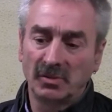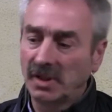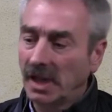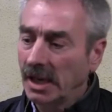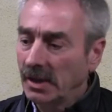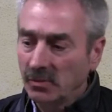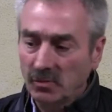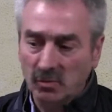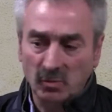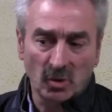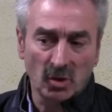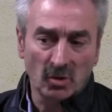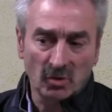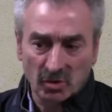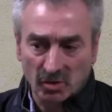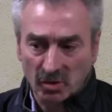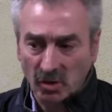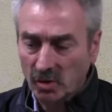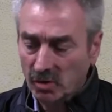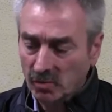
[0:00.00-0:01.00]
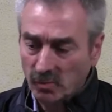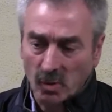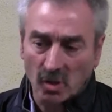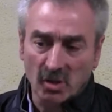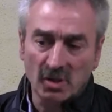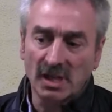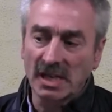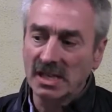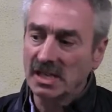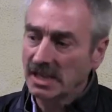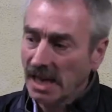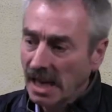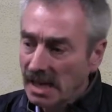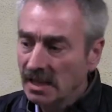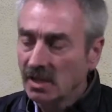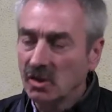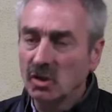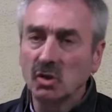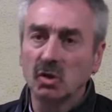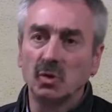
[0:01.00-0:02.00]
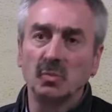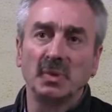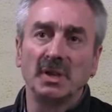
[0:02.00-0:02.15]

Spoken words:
that was intended to